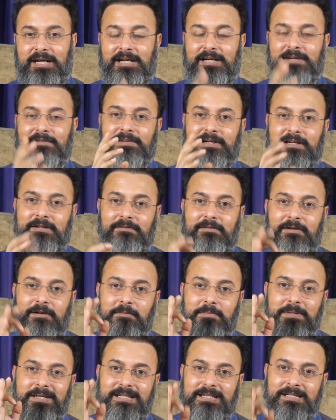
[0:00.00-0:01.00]
and it
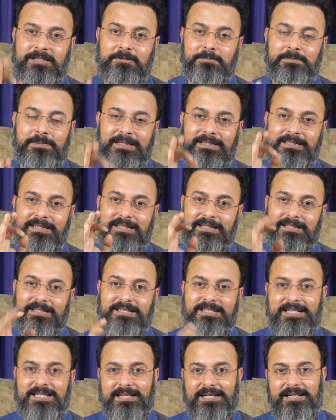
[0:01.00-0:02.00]
will be aspecting
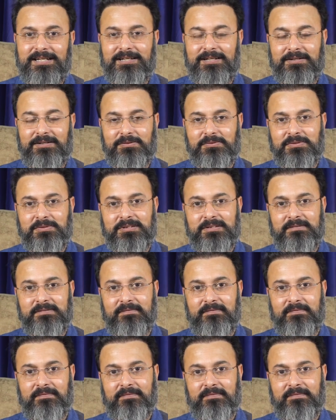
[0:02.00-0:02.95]
the 2nd house.